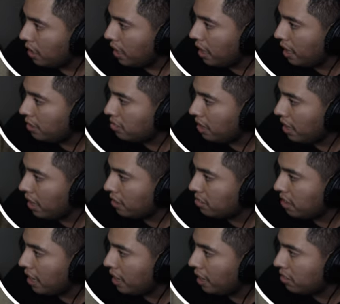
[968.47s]
Eight, eight,
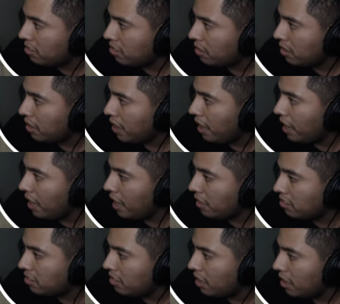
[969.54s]
eight.
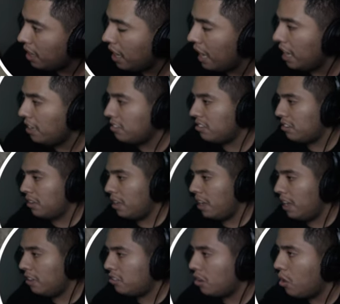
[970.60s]
Eight, eight,
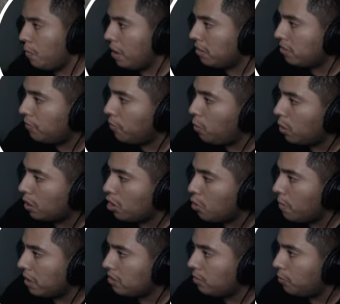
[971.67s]
eight. Go back to four. Go
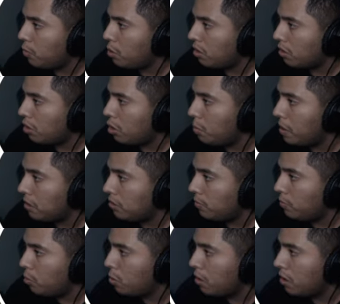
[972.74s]
back to four. Go back to
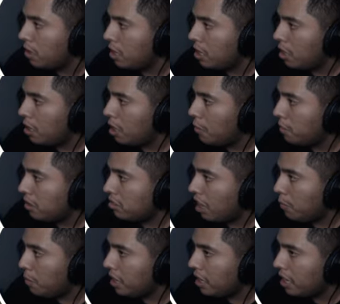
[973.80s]
four. I'm gonna
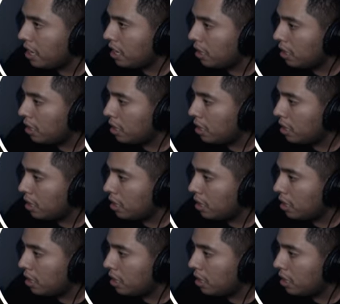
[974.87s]
time it again.